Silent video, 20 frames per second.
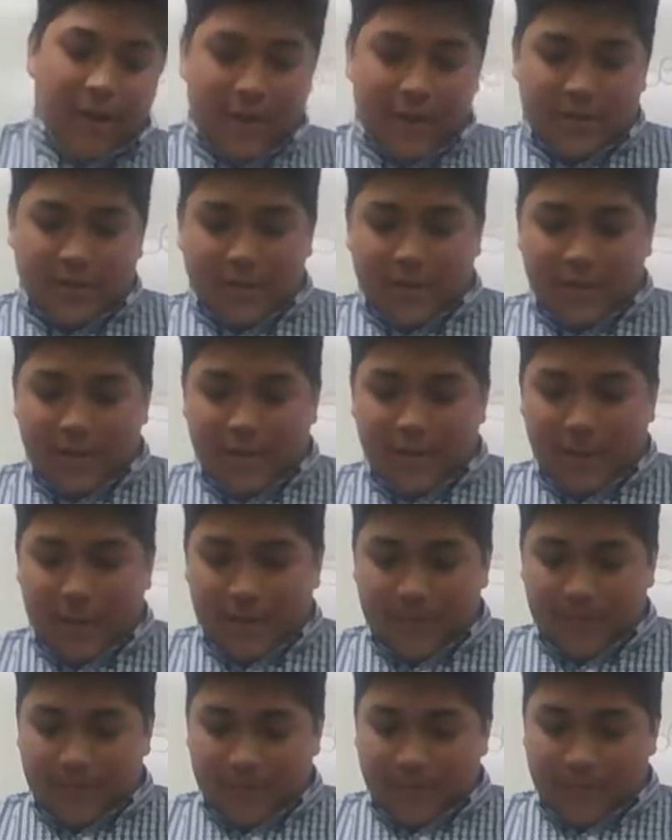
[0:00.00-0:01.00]
at a turn of
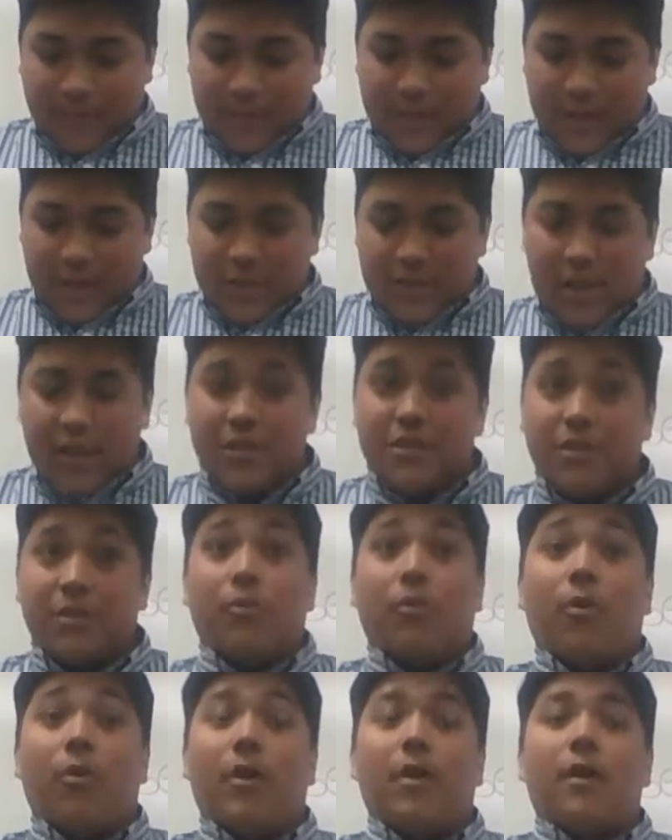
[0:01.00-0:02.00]
fate, a changing
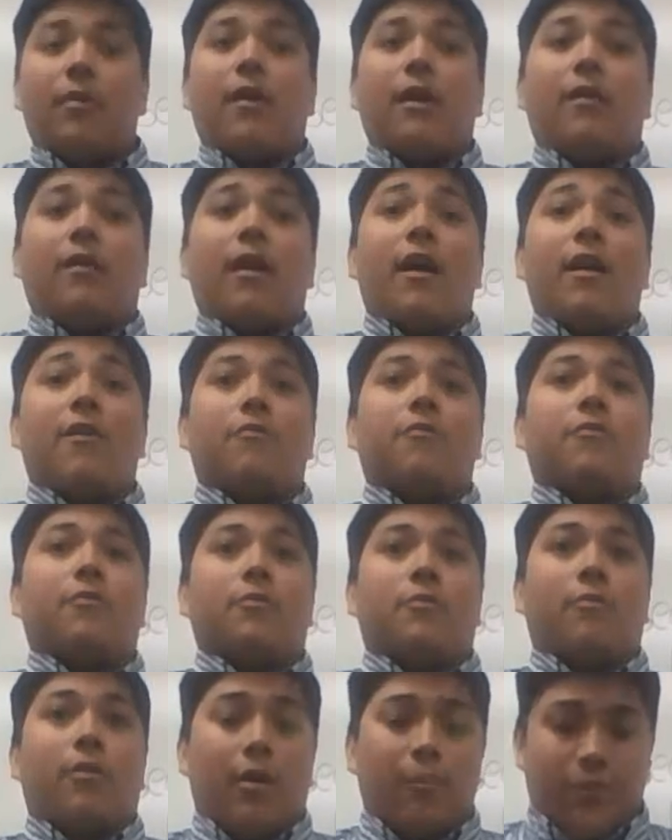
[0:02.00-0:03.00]
point in my life
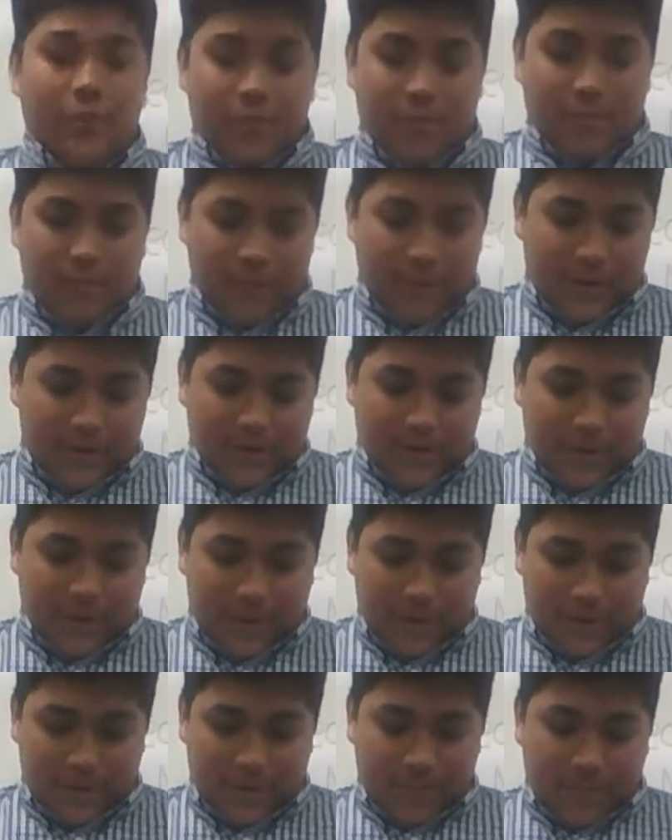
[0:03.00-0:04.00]
where I'm losing my best
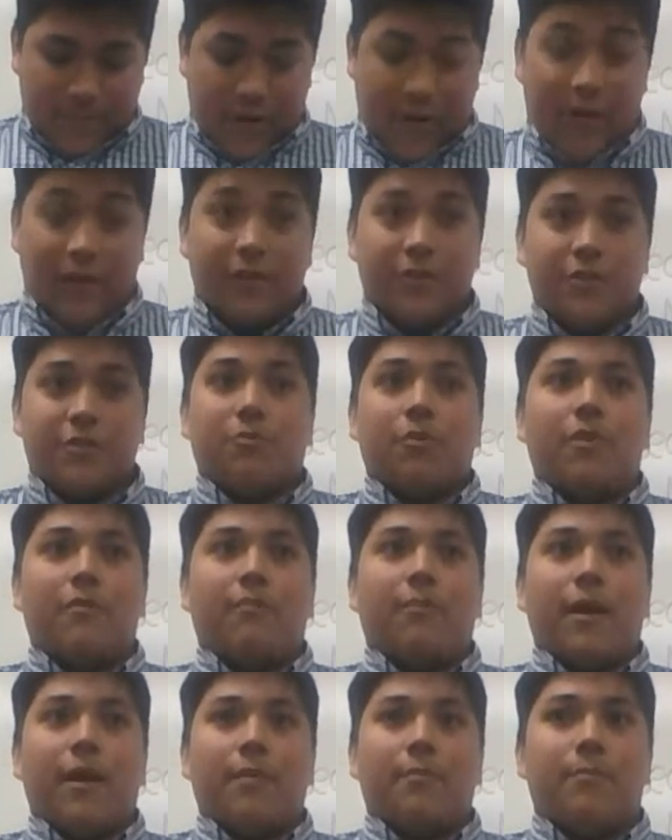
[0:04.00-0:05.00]
friend, or at least one
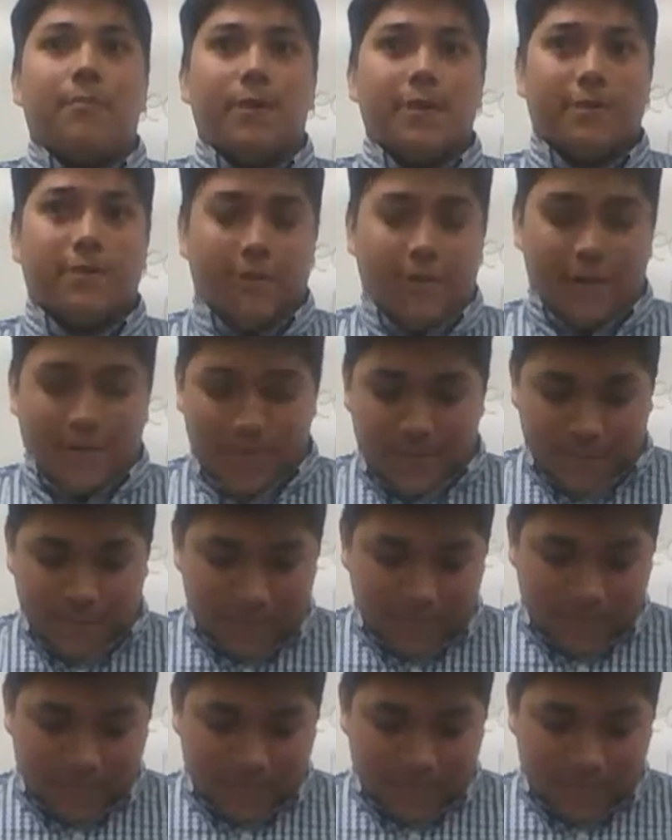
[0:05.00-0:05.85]
of my best friends.